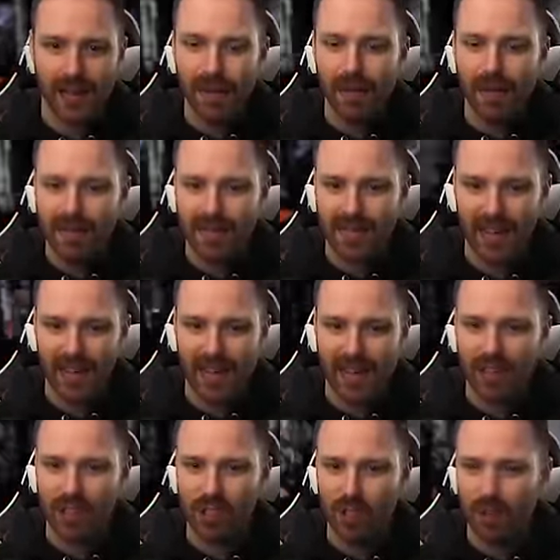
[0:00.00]
I must get
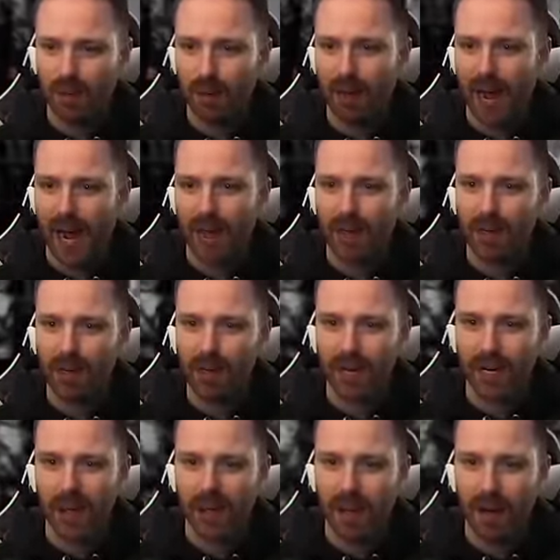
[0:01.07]
like
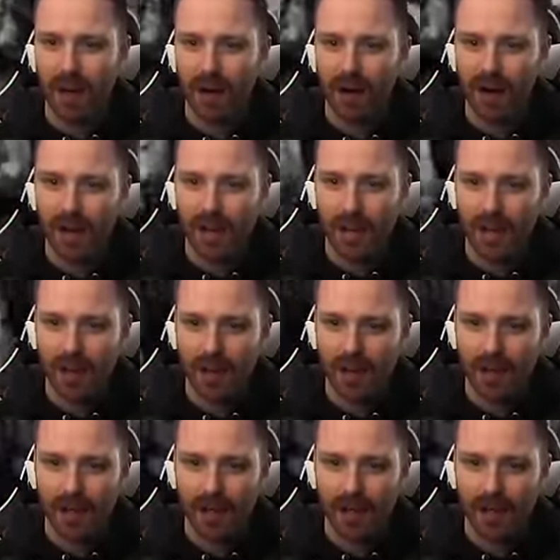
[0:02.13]
superpowers when I parry.